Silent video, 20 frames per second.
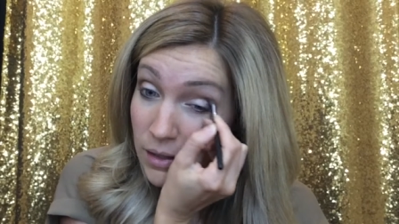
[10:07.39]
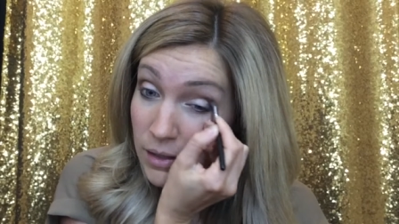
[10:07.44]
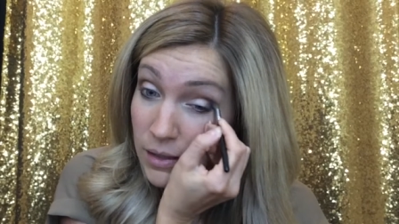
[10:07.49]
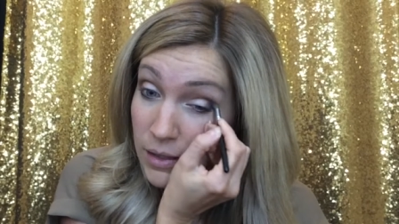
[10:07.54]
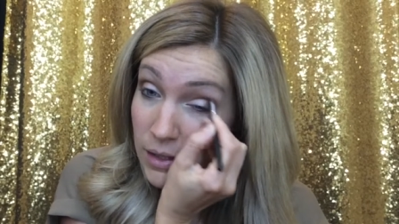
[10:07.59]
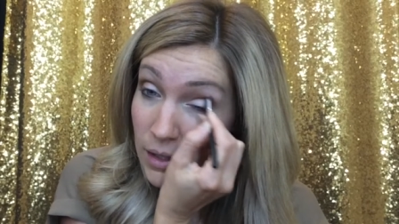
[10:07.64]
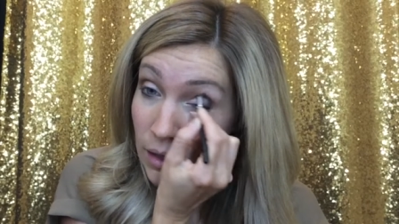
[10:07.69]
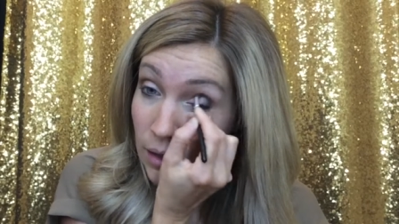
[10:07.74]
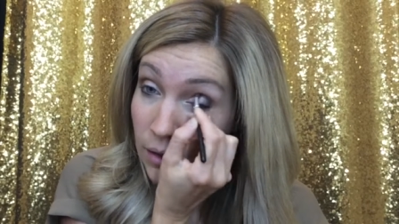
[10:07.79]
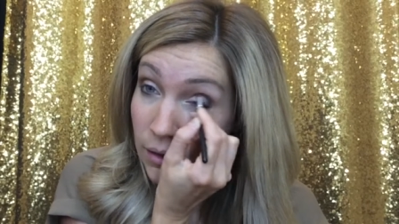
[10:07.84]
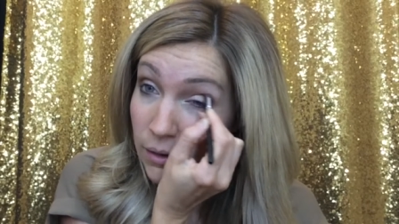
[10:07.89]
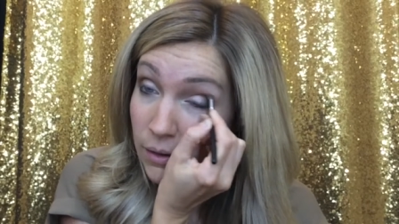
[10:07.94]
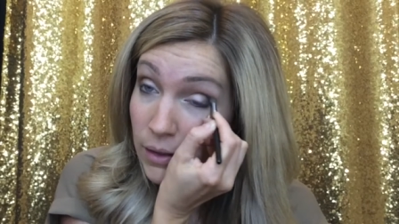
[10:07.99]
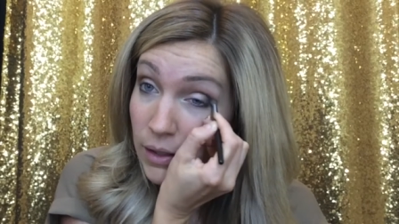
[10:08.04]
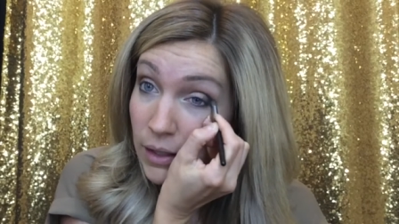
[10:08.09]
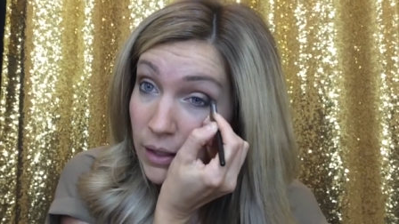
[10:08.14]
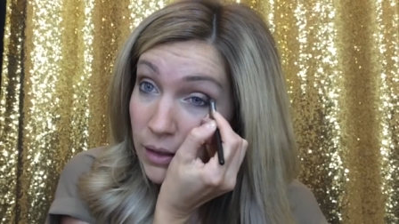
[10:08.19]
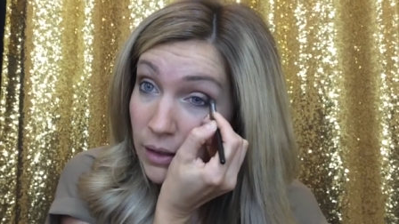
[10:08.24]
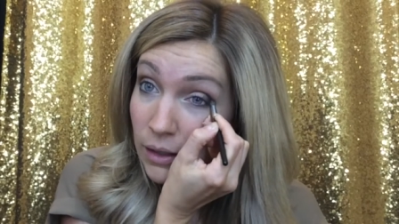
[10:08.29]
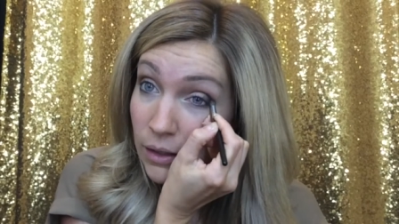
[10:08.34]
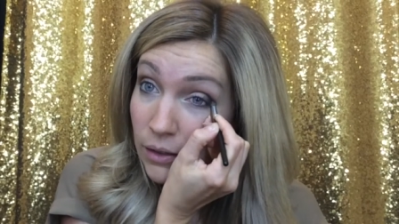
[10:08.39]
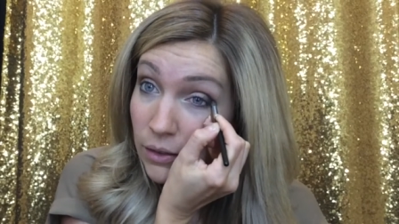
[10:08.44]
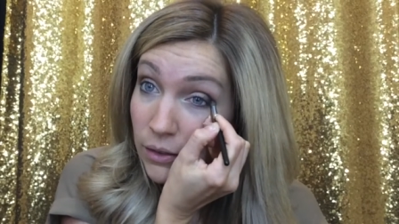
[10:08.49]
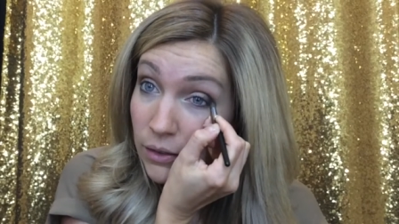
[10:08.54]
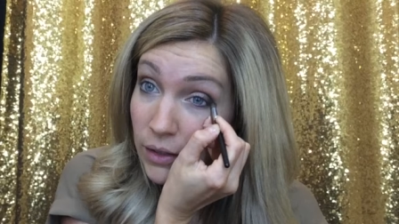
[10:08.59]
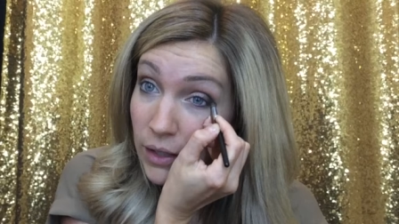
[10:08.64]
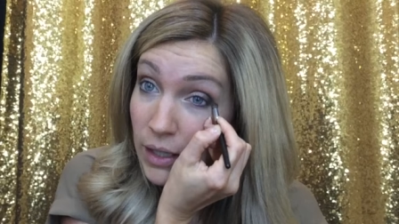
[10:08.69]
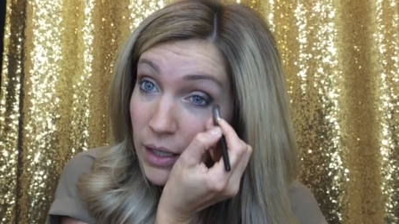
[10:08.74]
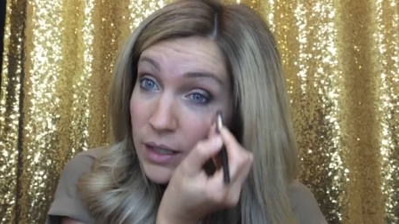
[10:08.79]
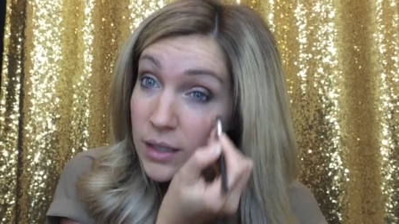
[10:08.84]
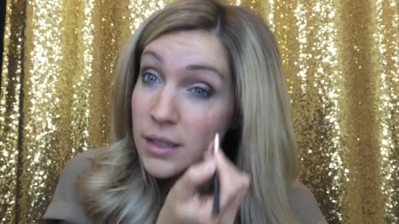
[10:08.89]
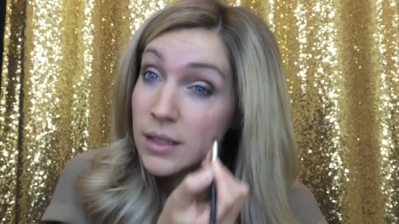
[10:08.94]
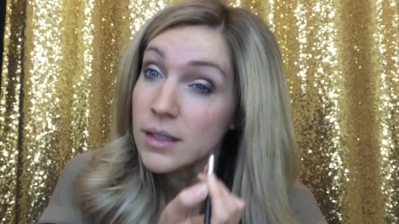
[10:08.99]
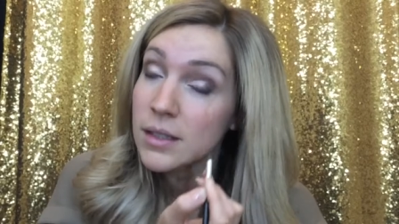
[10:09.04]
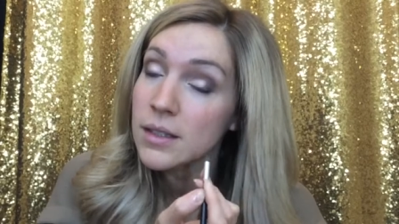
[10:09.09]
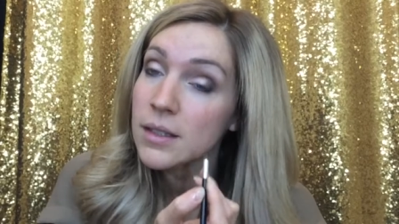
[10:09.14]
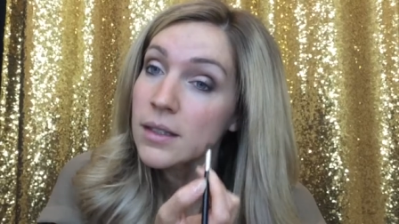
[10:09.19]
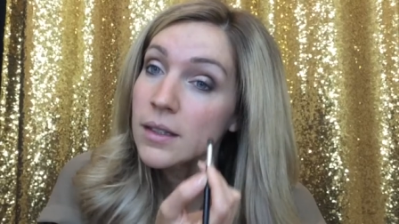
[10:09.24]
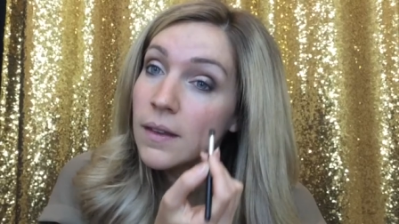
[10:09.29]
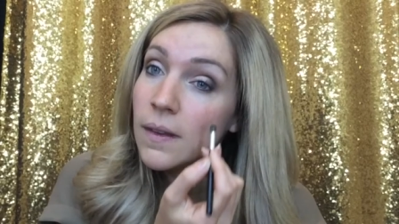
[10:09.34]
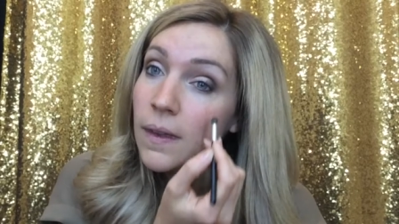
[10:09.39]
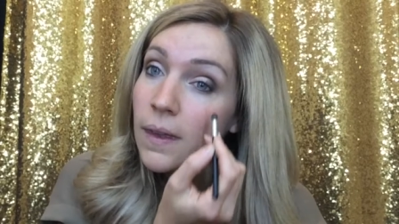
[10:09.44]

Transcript: So in the crease,